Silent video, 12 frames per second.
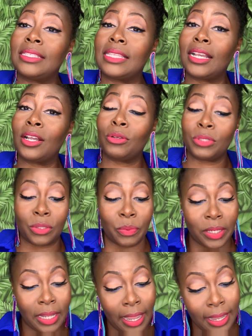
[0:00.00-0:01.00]
that Costa
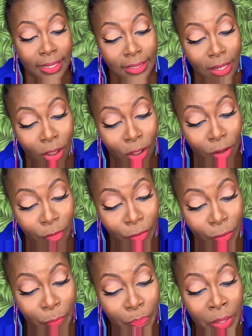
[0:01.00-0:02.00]
Rica has to offer.